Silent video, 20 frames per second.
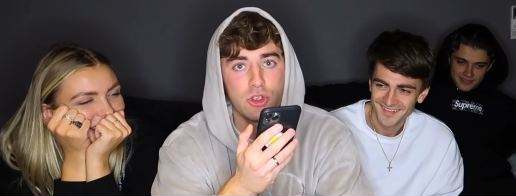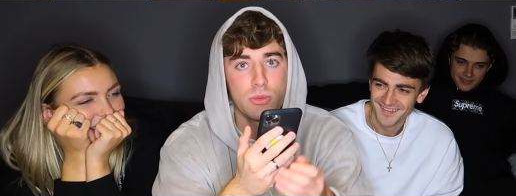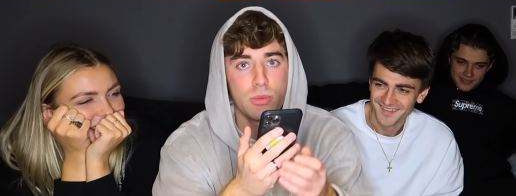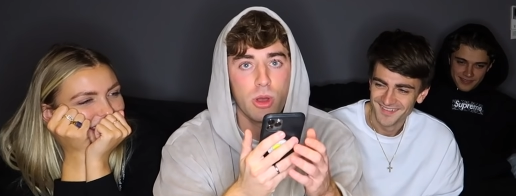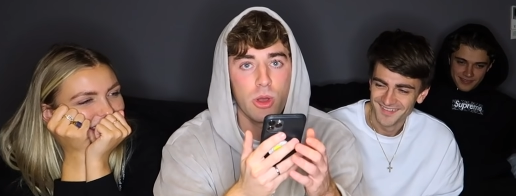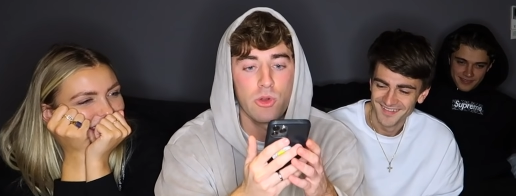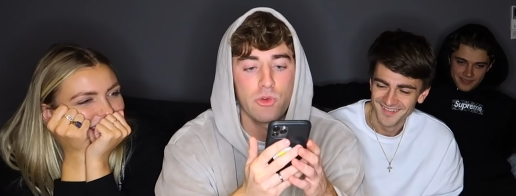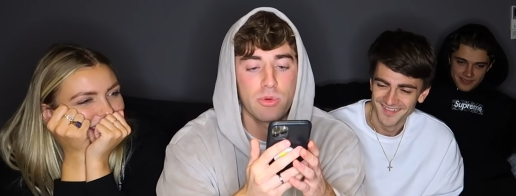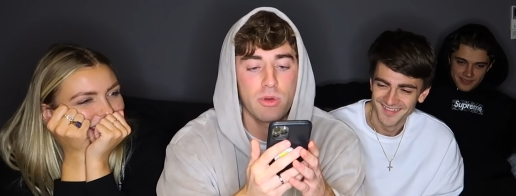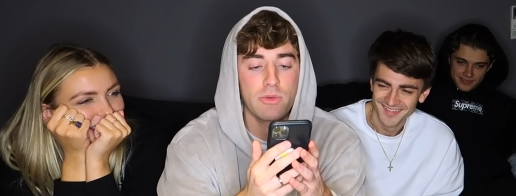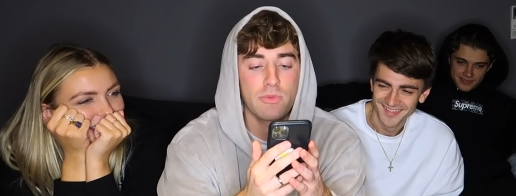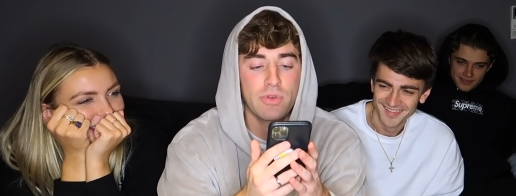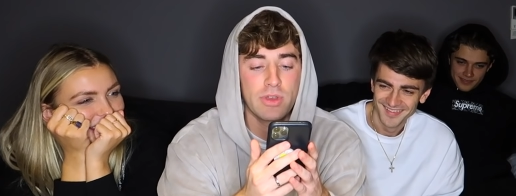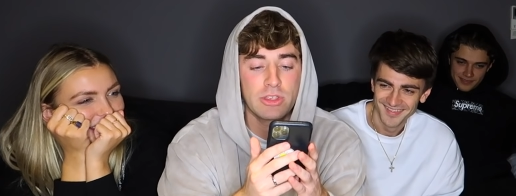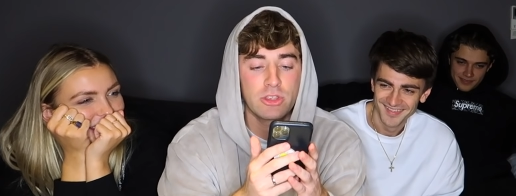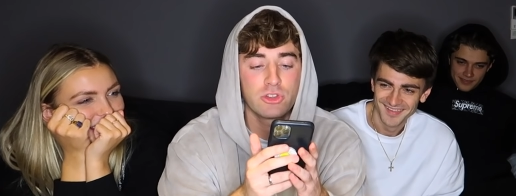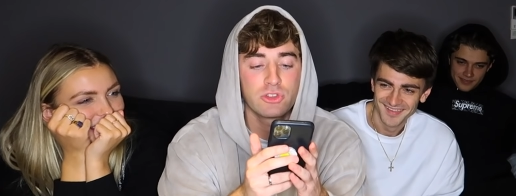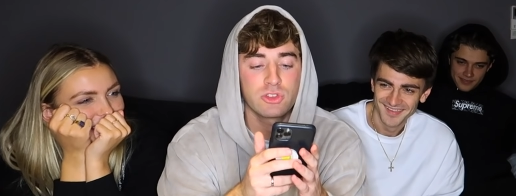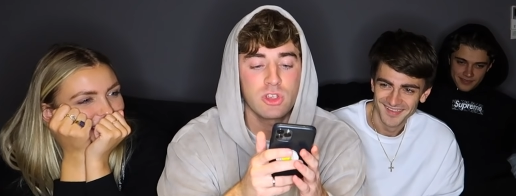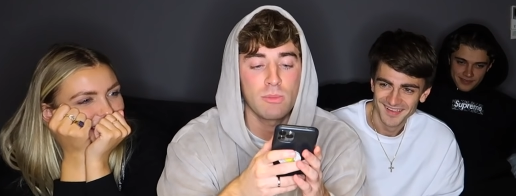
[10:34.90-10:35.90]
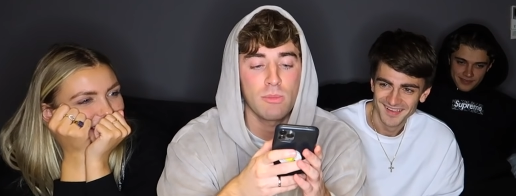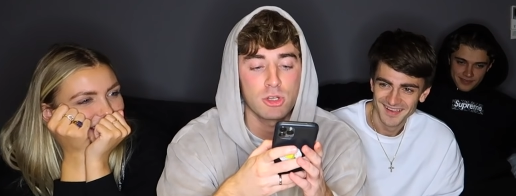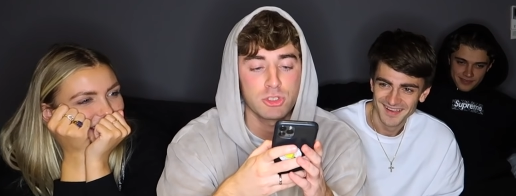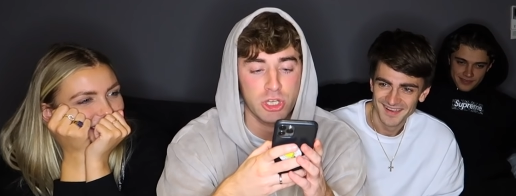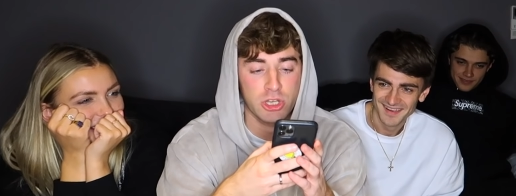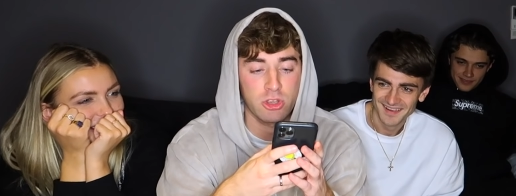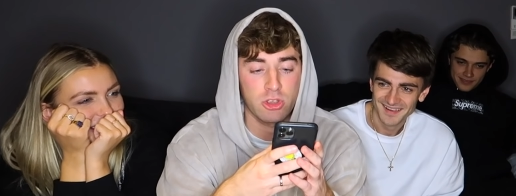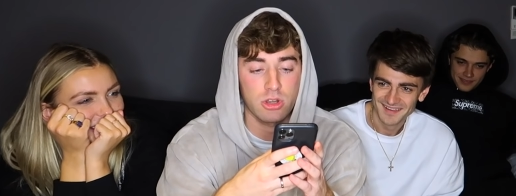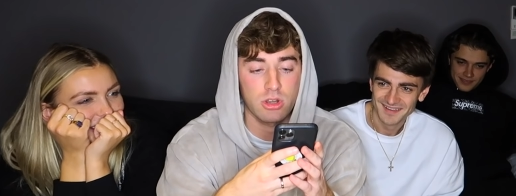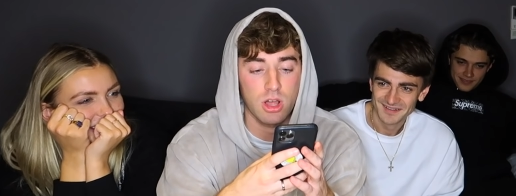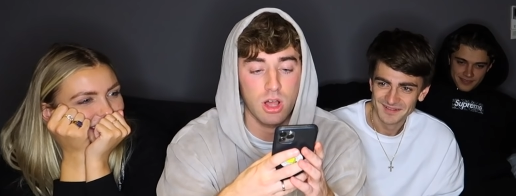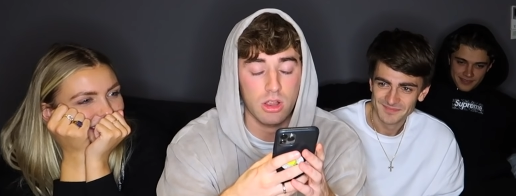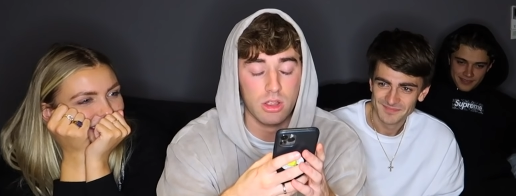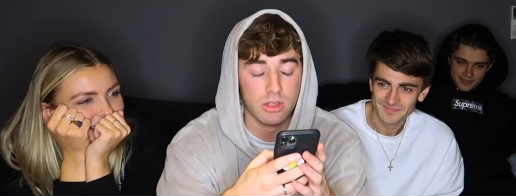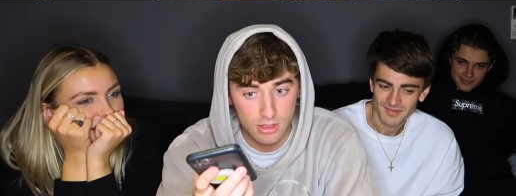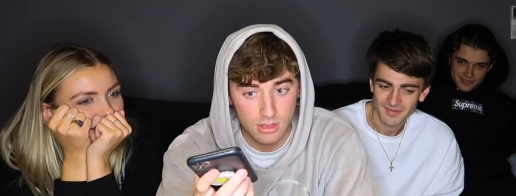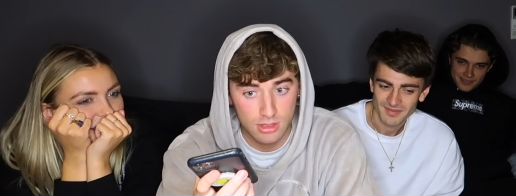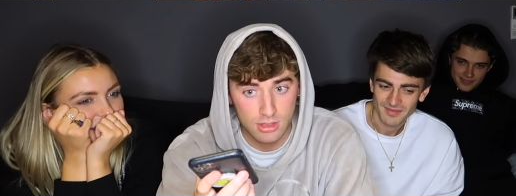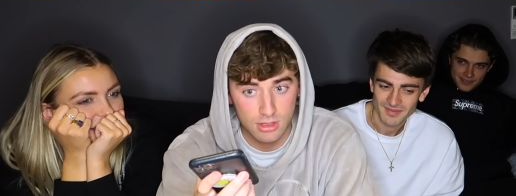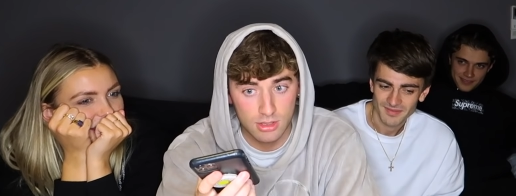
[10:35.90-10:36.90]
Speaker 1: you both, but thank you so much and good
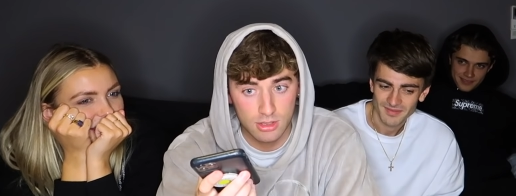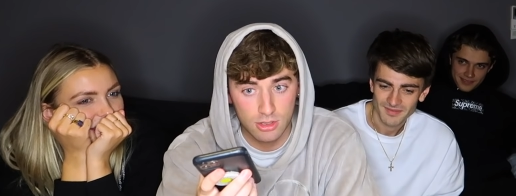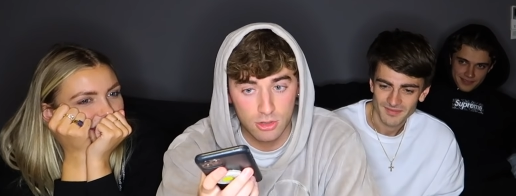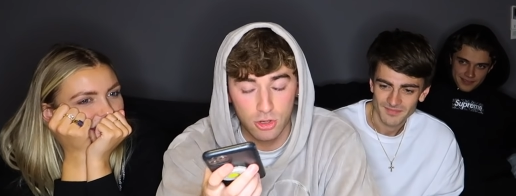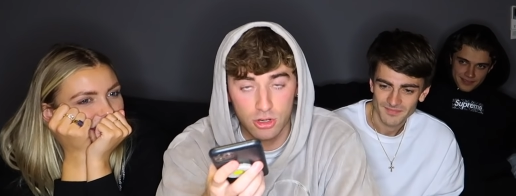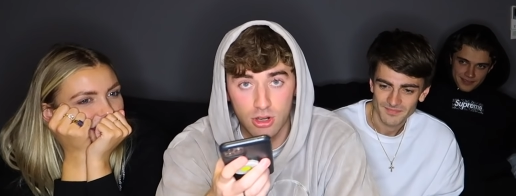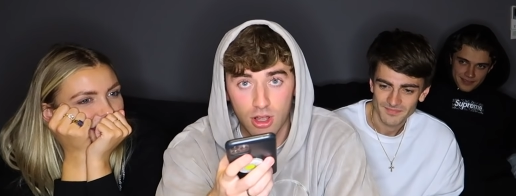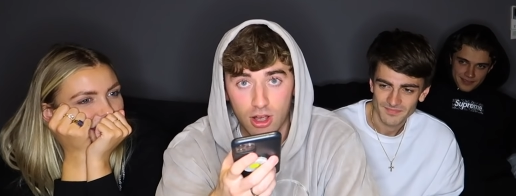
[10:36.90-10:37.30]
luck. What? Good